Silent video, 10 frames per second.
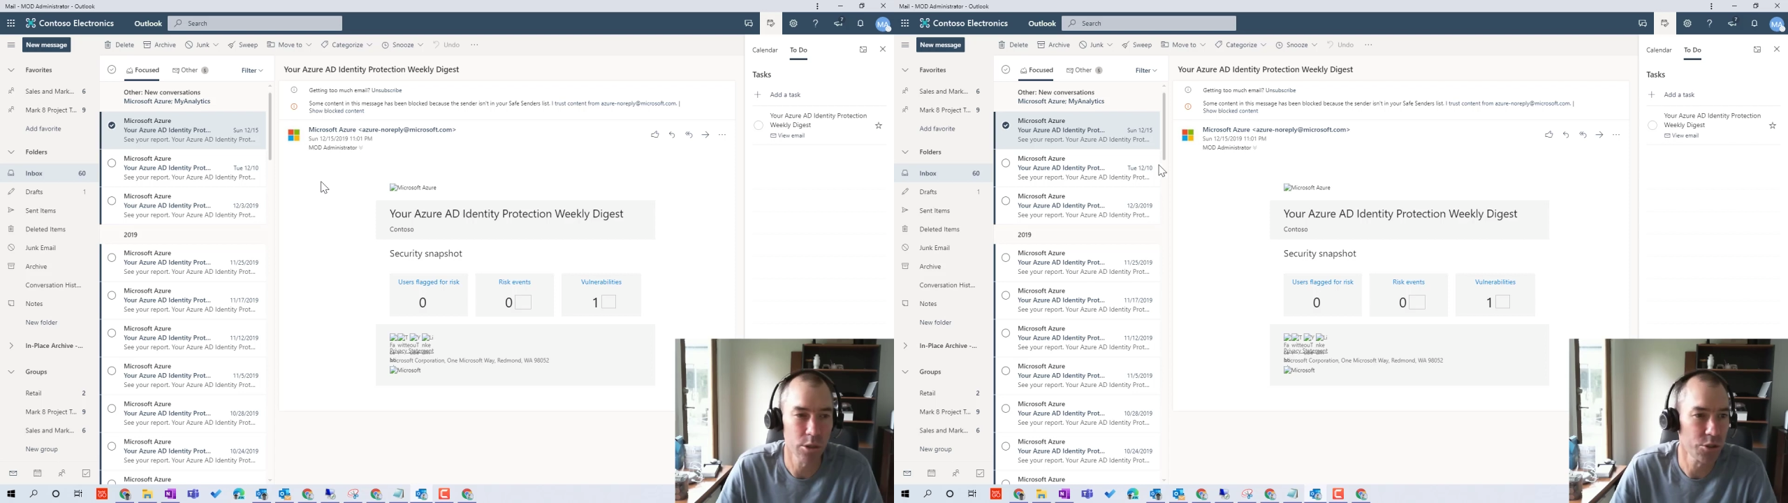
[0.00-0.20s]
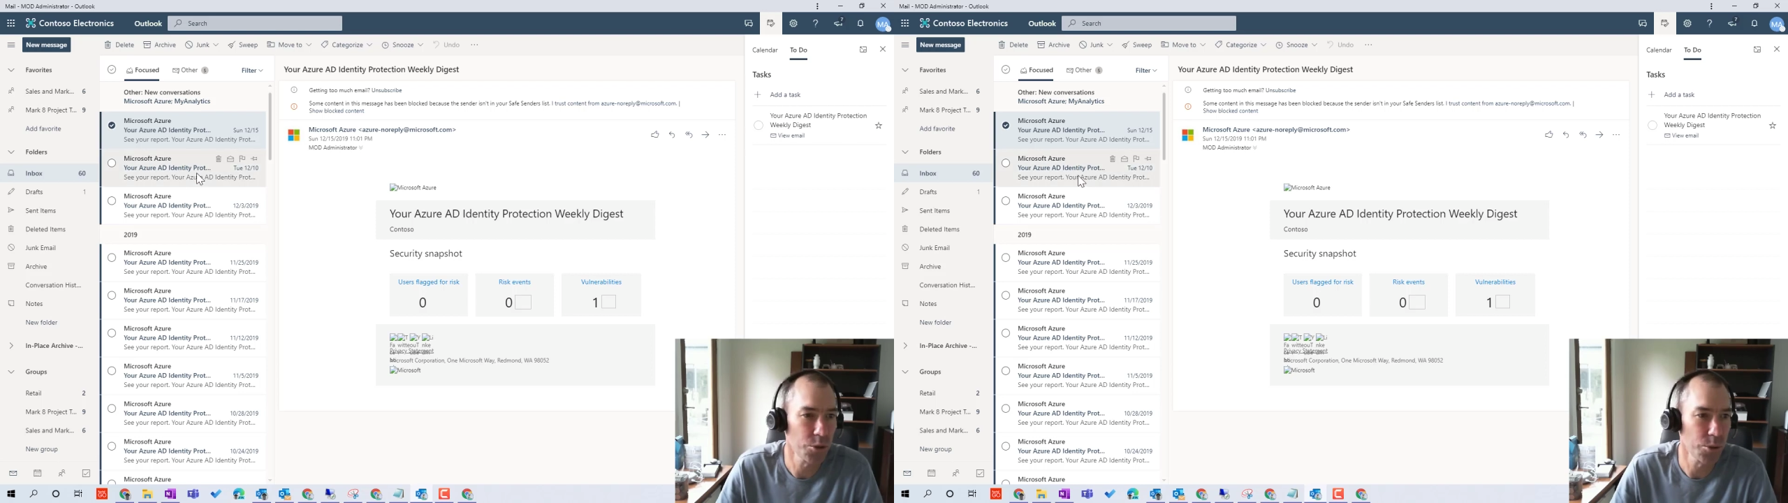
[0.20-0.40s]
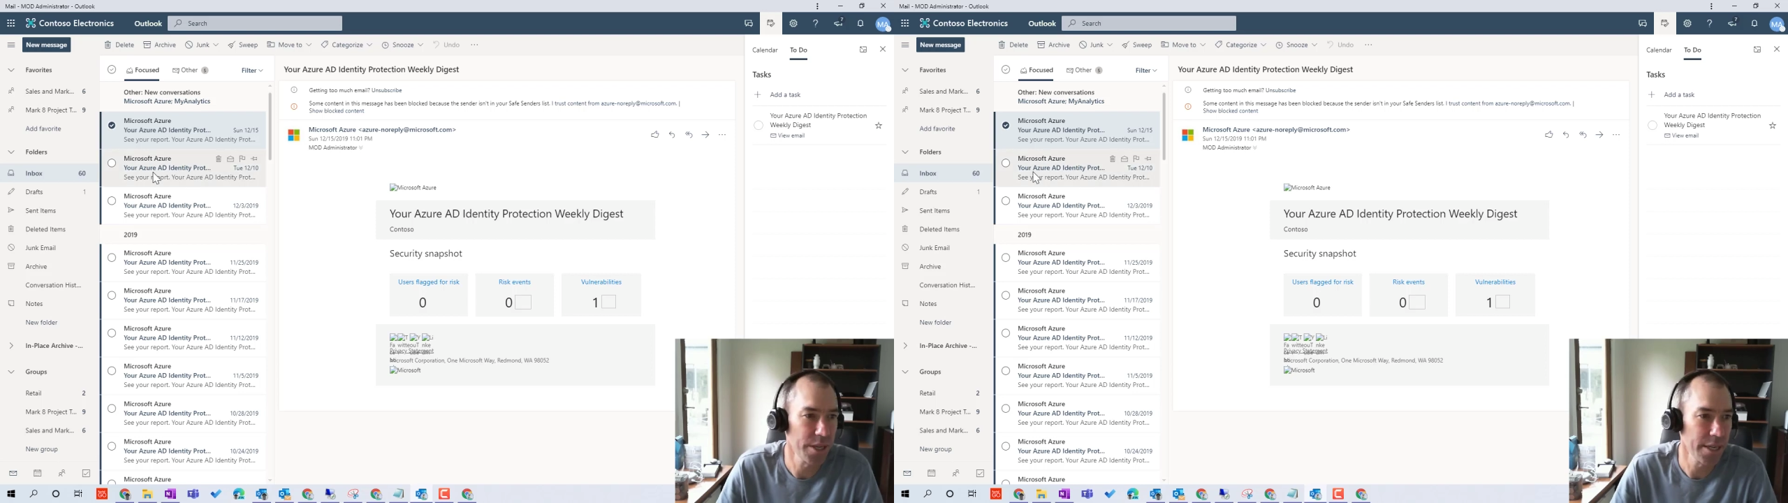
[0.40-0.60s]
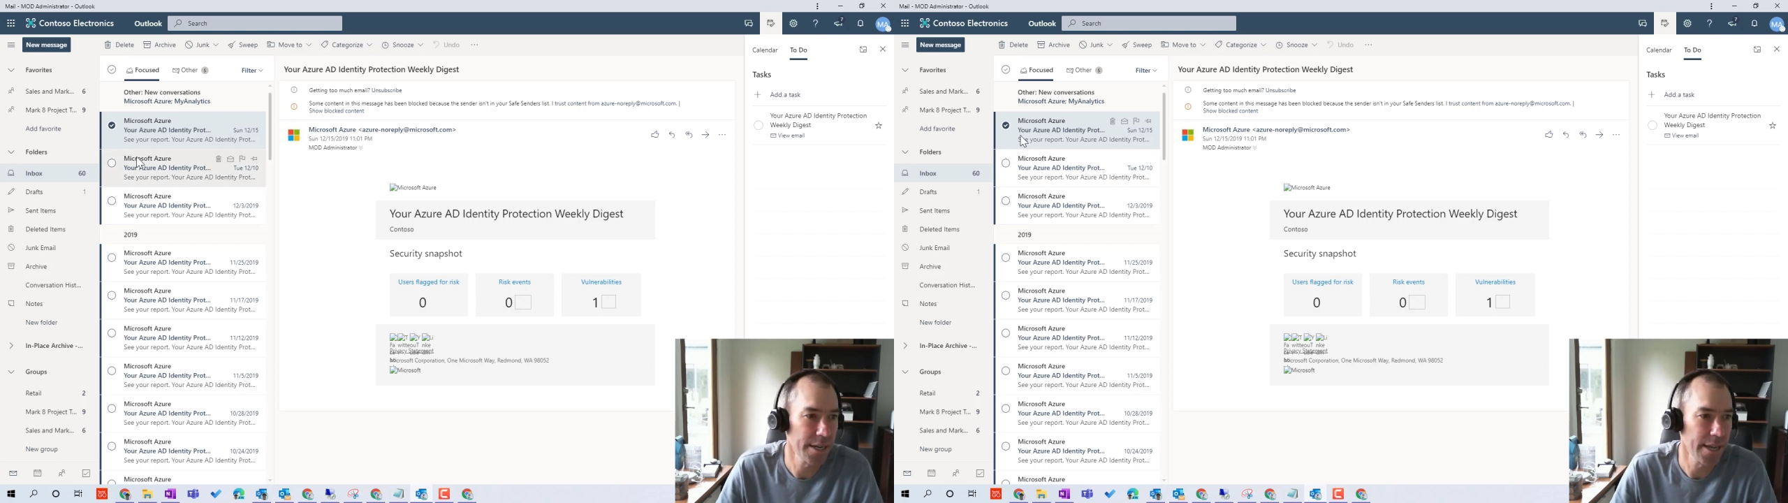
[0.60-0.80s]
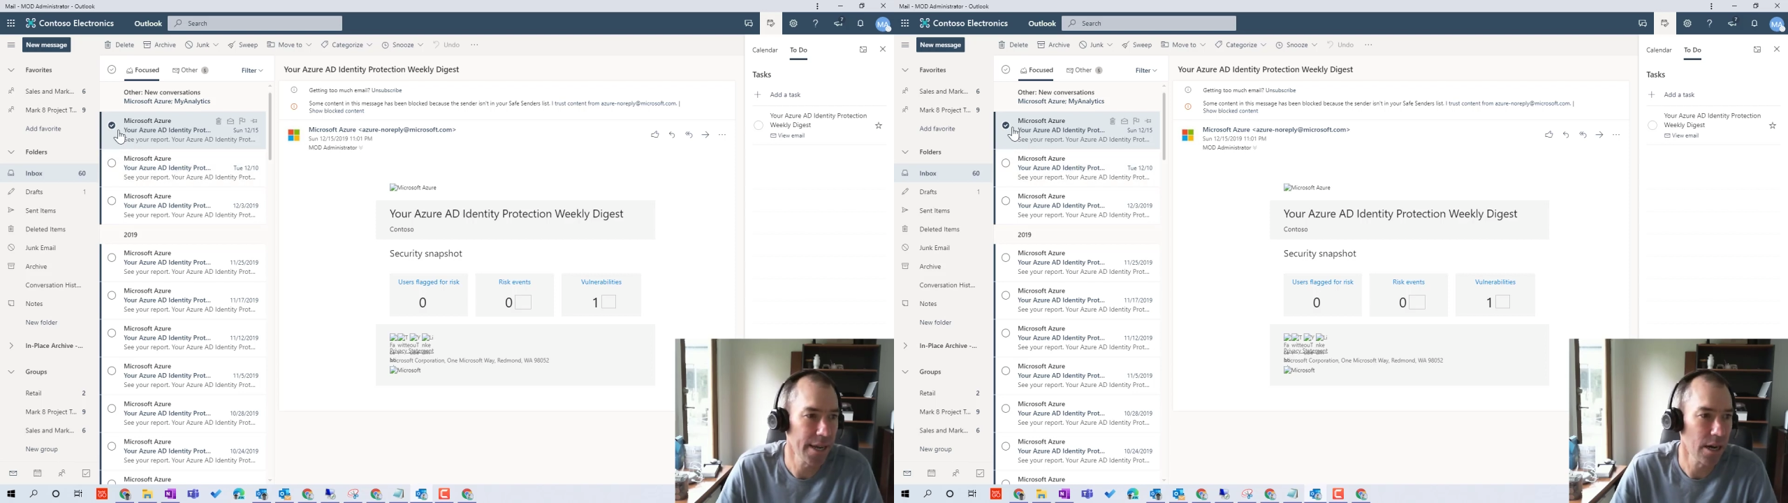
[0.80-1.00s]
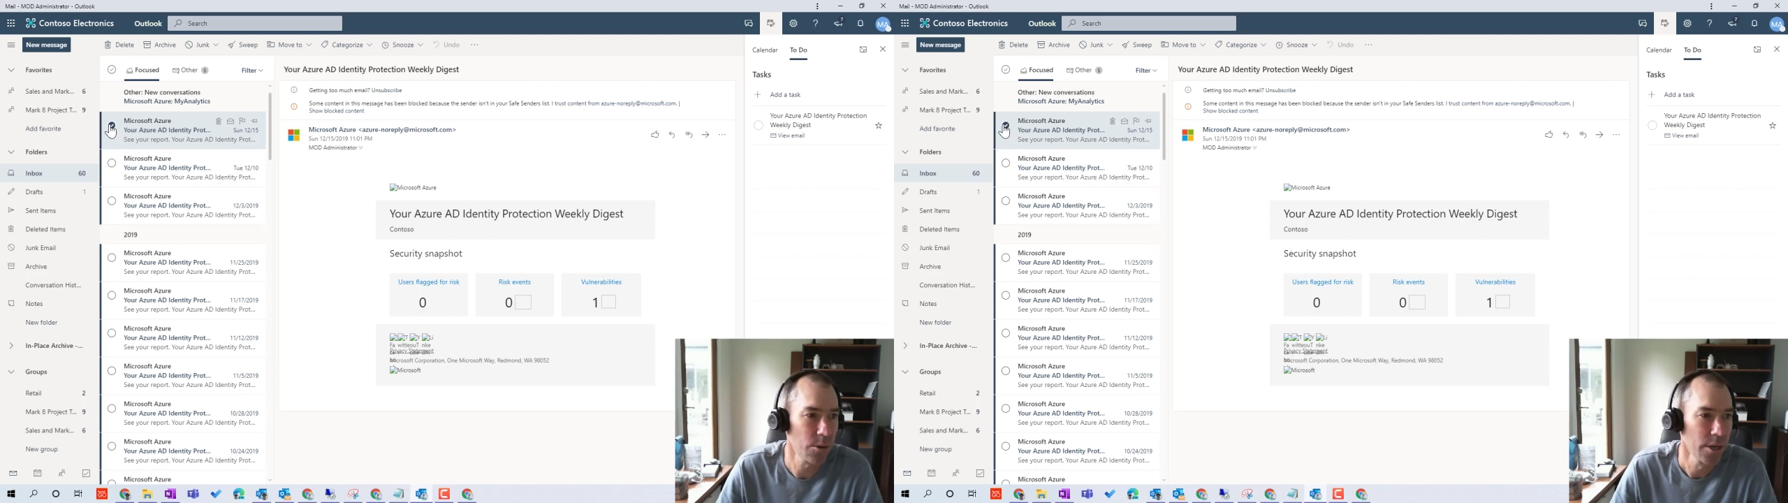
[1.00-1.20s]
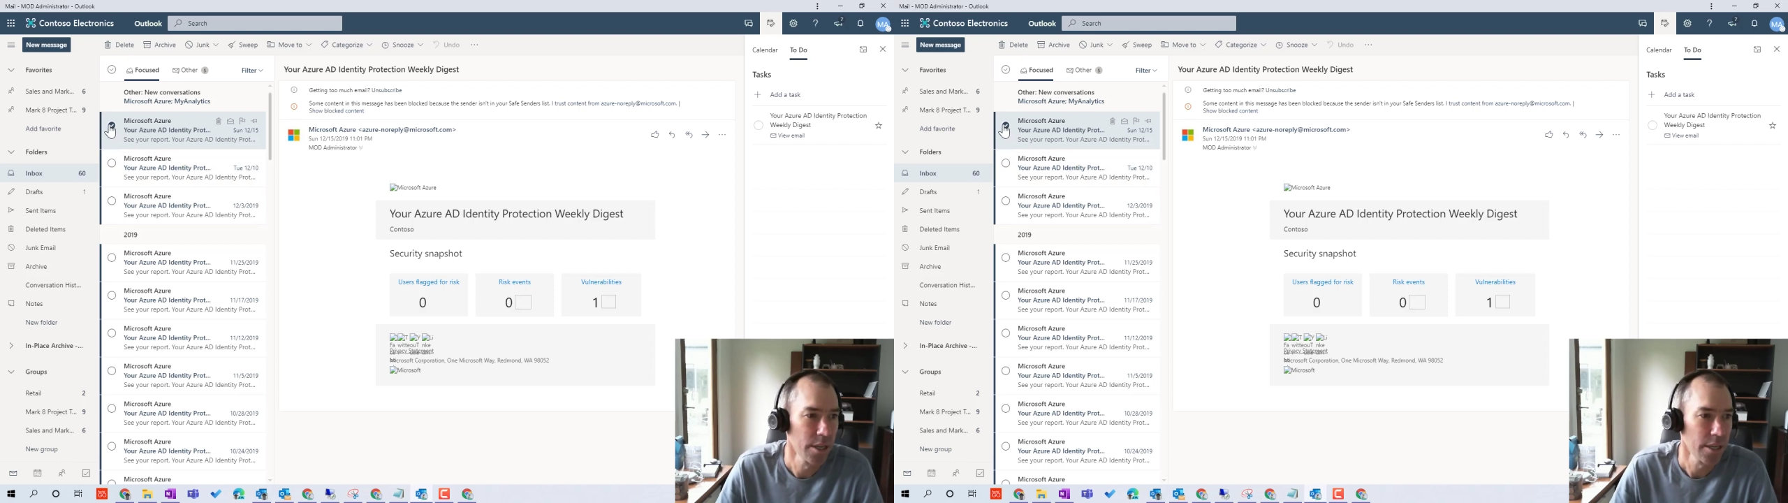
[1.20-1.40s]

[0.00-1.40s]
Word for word: to do here now